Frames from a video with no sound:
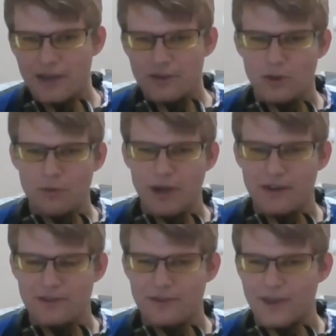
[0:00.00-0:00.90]
2
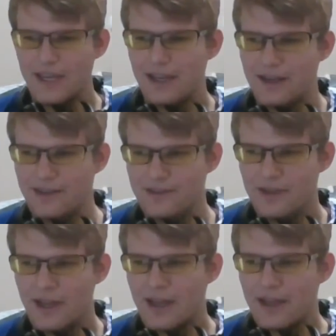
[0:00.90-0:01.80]
pairs of AIs
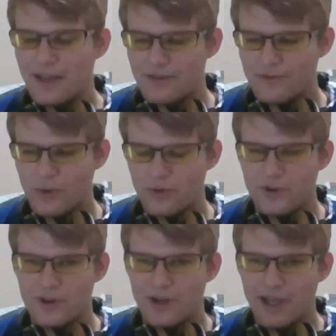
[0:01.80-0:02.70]

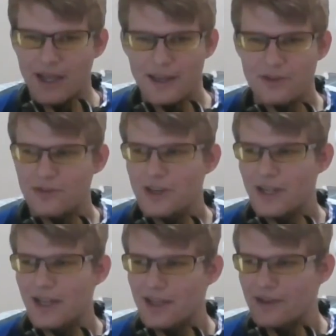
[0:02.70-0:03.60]
for
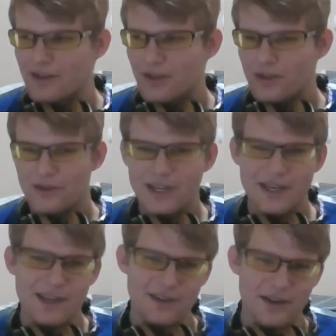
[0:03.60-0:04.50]

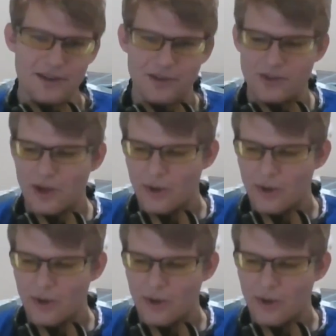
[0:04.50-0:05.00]
$139.